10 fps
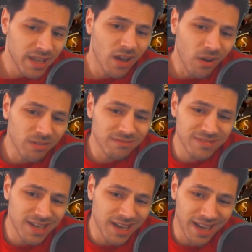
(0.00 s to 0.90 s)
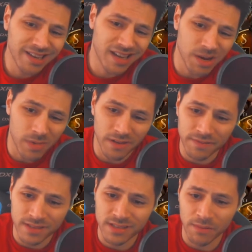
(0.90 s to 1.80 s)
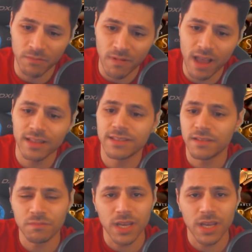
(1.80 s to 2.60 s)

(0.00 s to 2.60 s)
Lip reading: all kind of come off the same relative